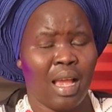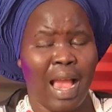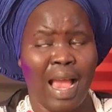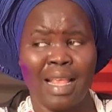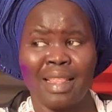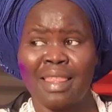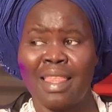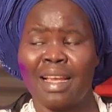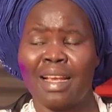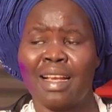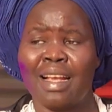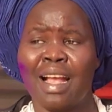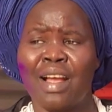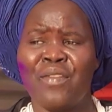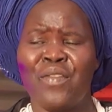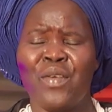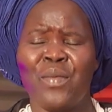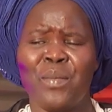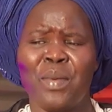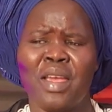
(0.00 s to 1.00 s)
And the
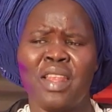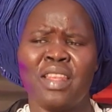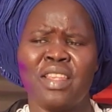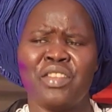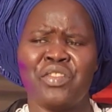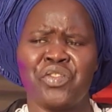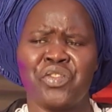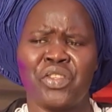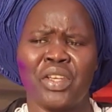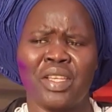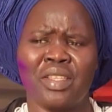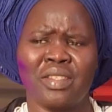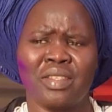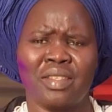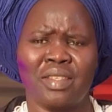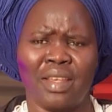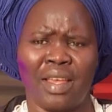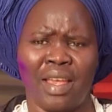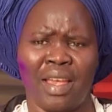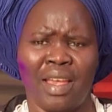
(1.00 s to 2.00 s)
government is
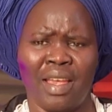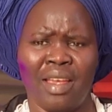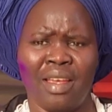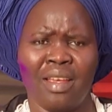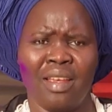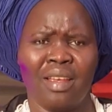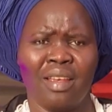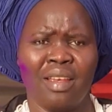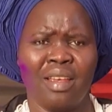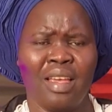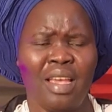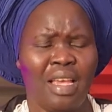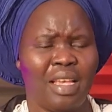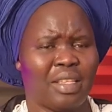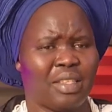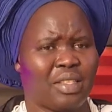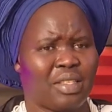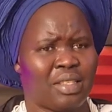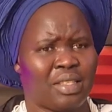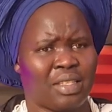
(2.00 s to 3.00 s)
just there,
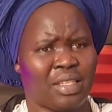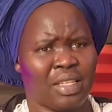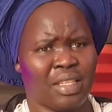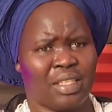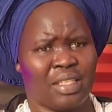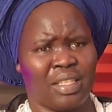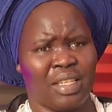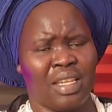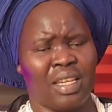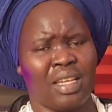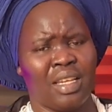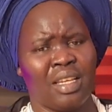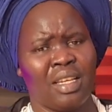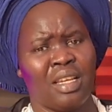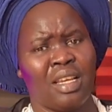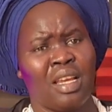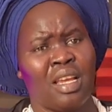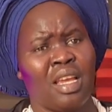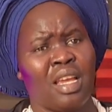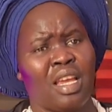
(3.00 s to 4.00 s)
sitting,
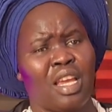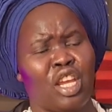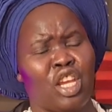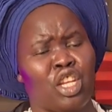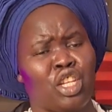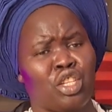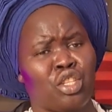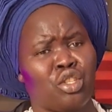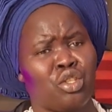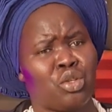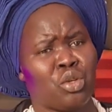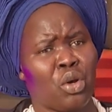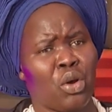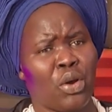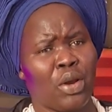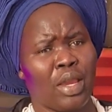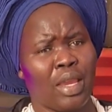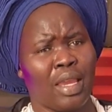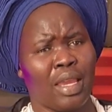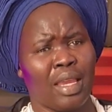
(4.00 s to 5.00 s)

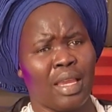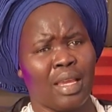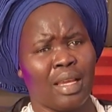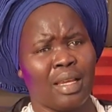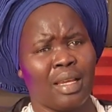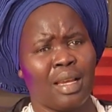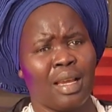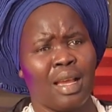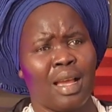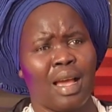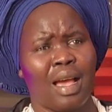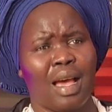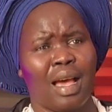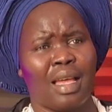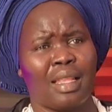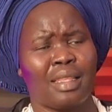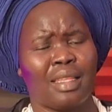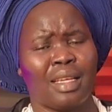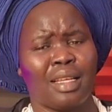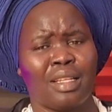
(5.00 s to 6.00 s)
enjoying,
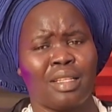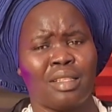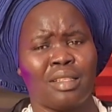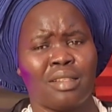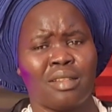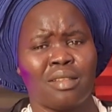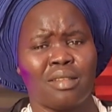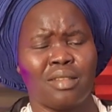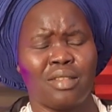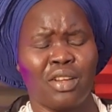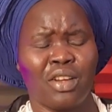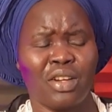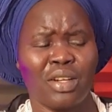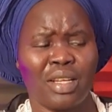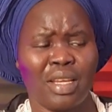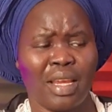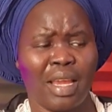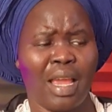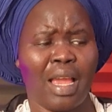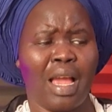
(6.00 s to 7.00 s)
and then
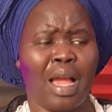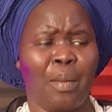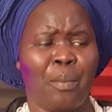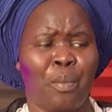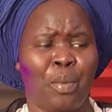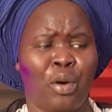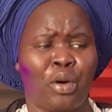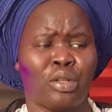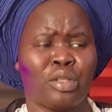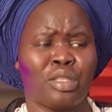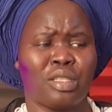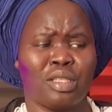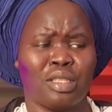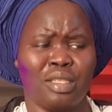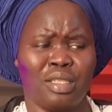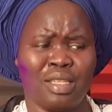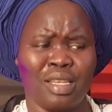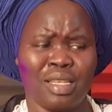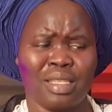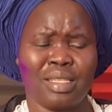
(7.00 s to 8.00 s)
don't care
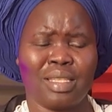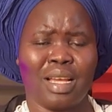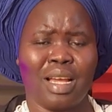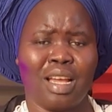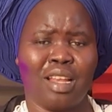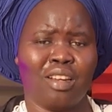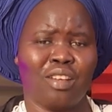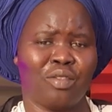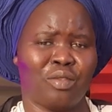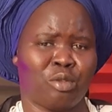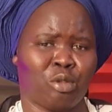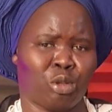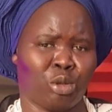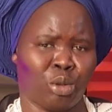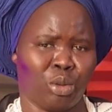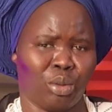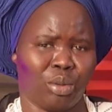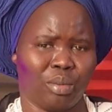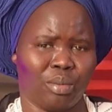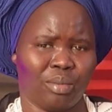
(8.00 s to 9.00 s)
about this kind of
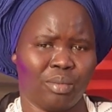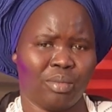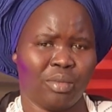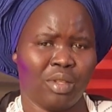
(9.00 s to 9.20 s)
soul.